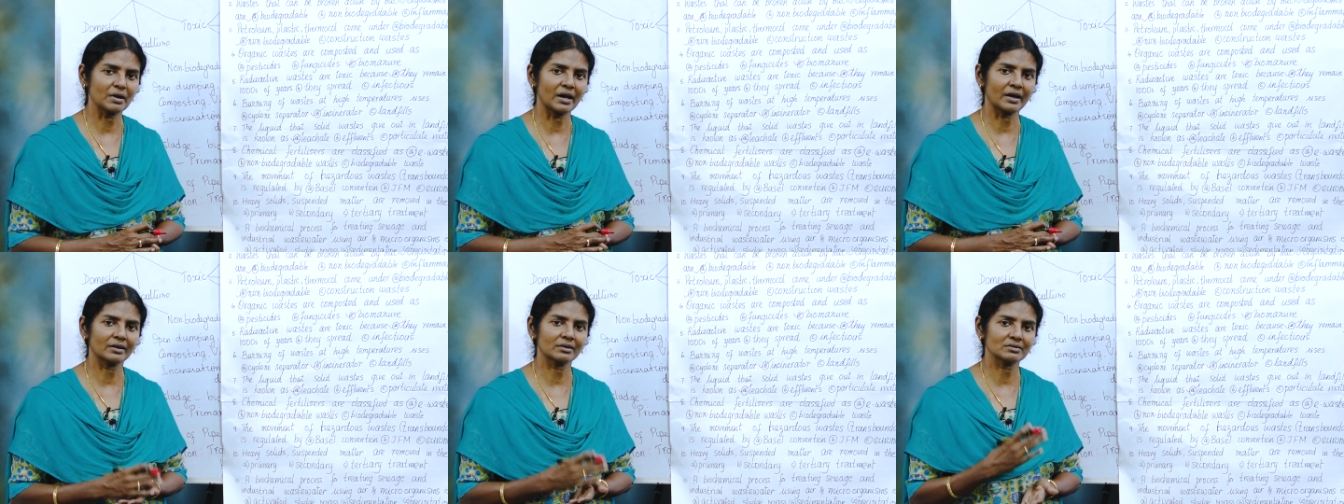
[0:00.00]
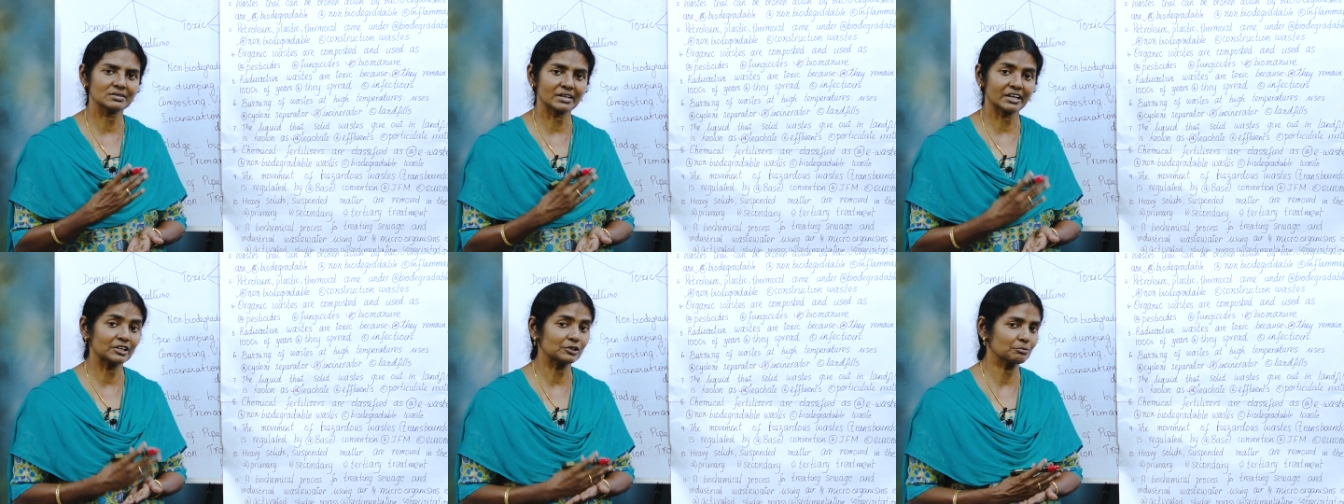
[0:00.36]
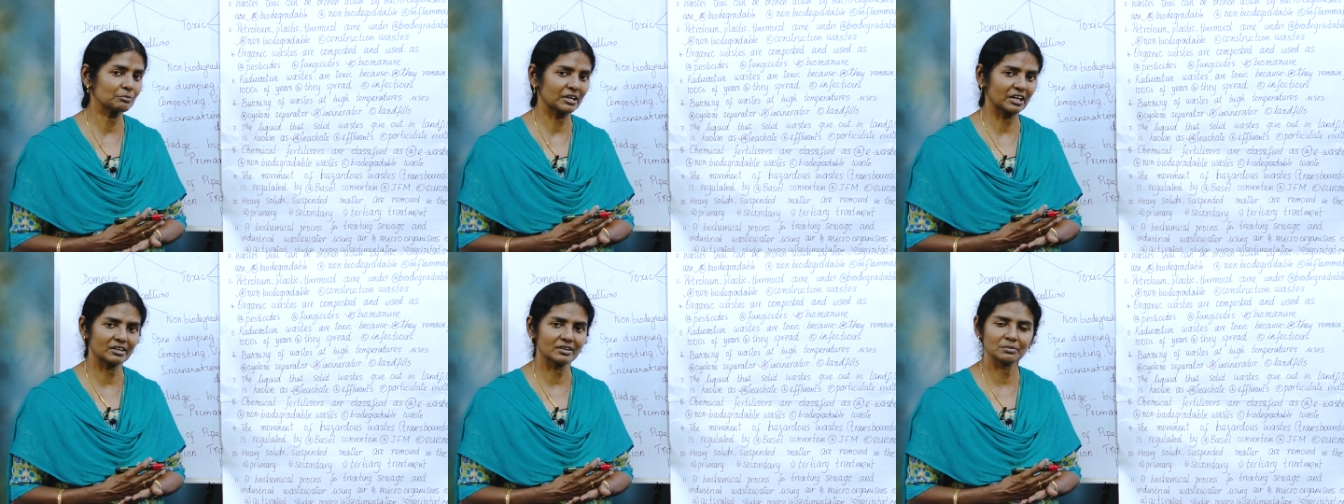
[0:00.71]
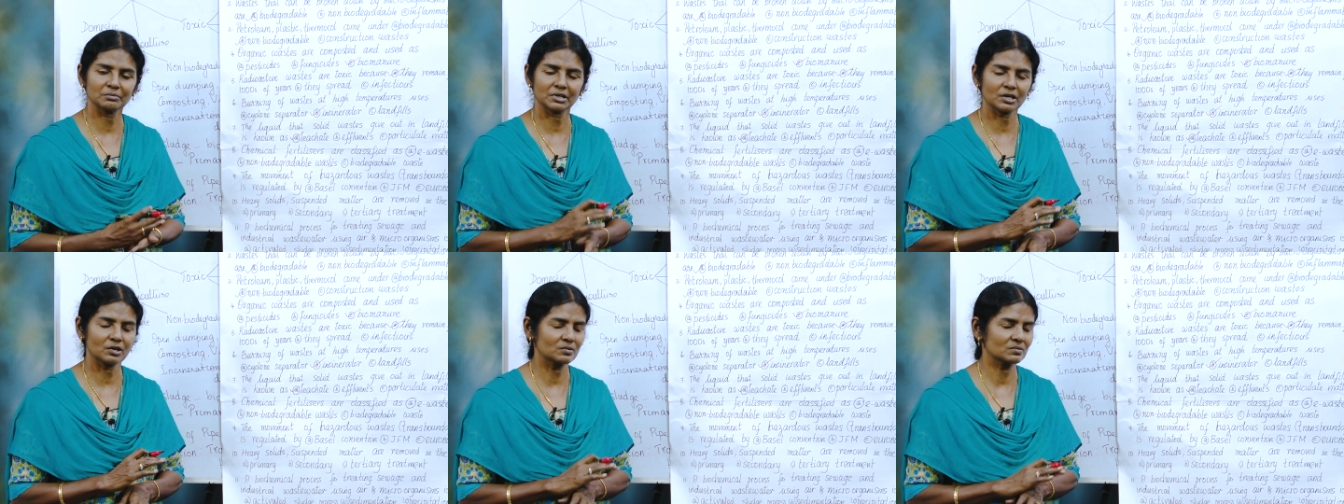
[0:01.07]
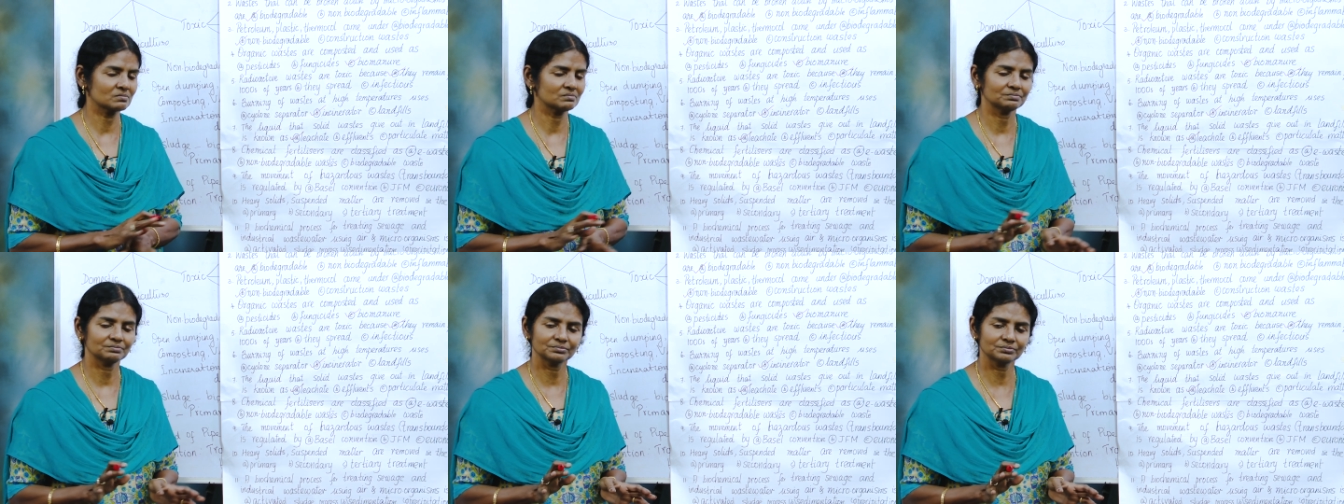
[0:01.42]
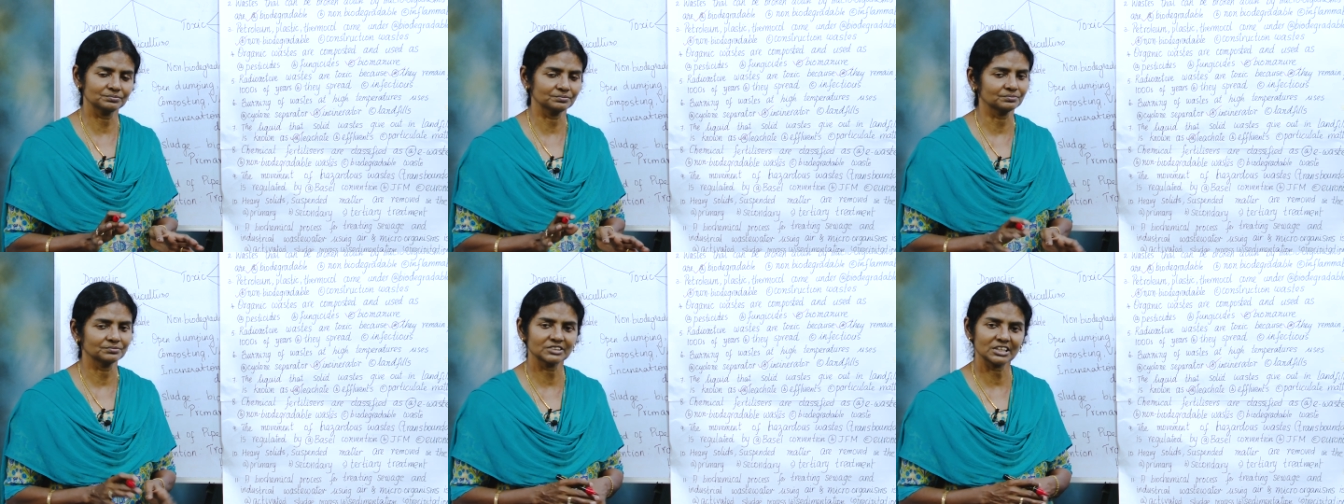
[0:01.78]
and try to break them down,
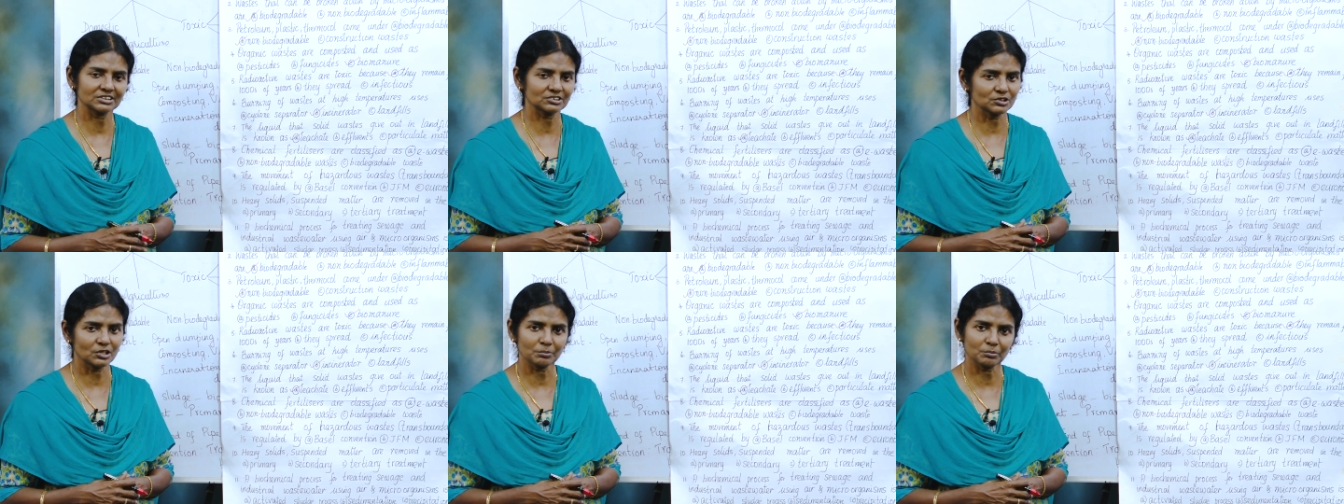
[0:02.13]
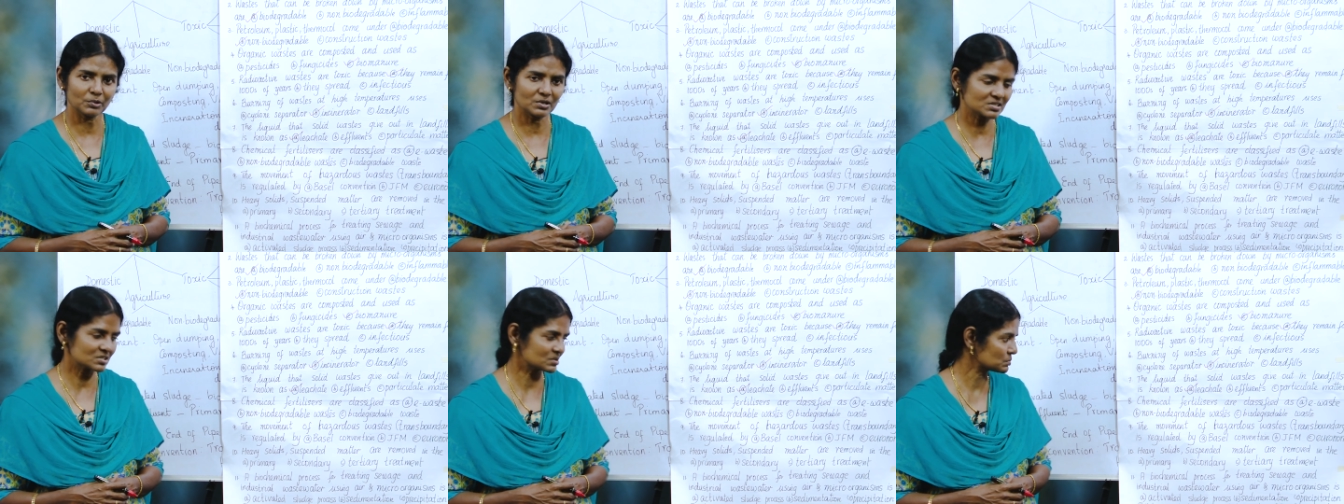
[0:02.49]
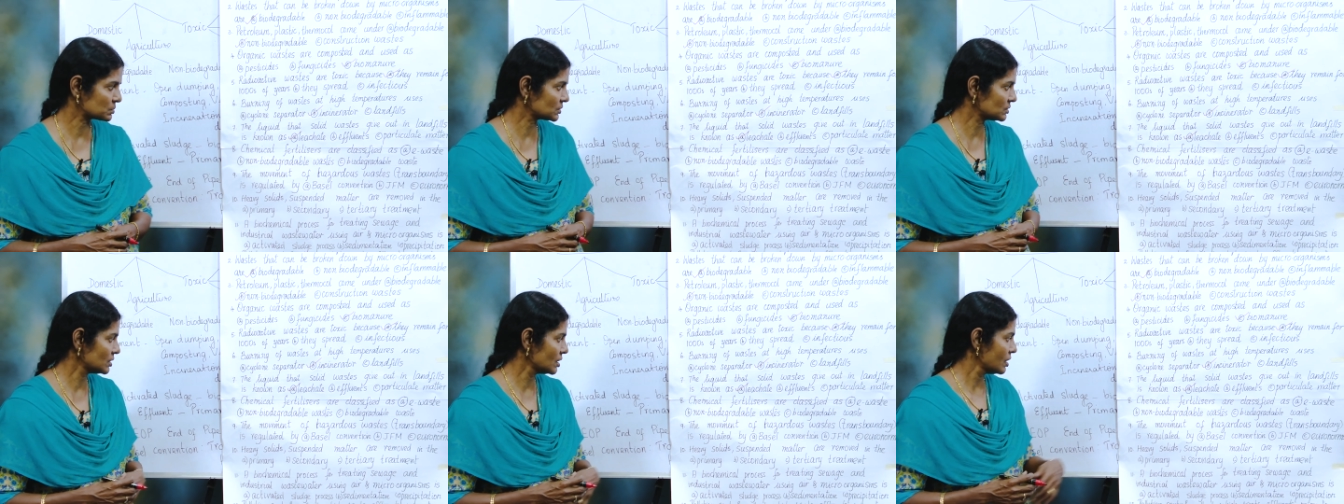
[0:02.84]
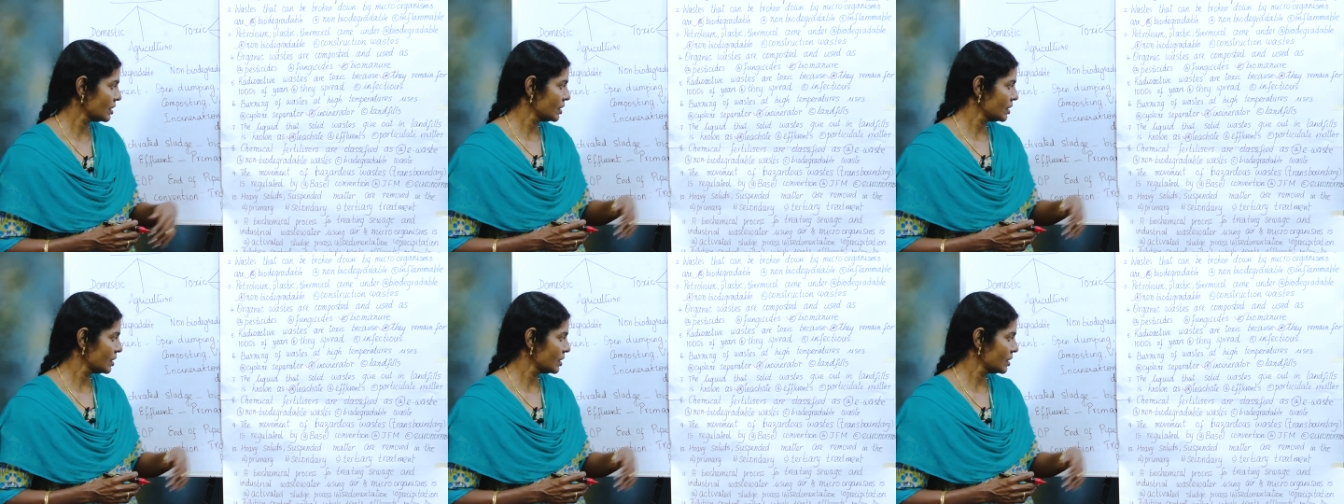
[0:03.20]
hmm, that's not possible.